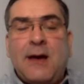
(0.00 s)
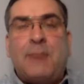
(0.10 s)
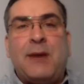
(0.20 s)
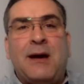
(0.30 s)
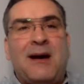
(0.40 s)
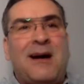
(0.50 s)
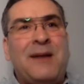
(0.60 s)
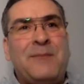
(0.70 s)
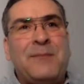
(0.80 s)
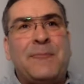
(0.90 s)
But
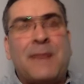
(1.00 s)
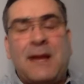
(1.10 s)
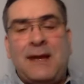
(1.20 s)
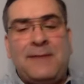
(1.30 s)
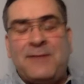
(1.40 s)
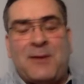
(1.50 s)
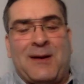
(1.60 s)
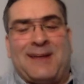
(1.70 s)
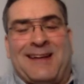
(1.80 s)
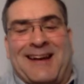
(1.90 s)
even though
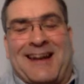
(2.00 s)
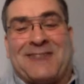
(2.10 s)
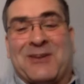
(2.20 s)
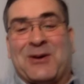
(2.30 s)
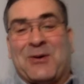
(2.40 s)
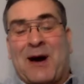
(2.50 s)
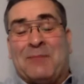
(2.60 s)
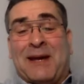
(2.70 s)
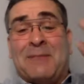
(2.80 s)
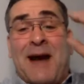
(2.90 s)
I've got quite a
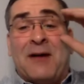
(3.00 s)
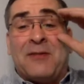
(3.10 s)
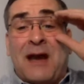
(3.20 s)
big mouth,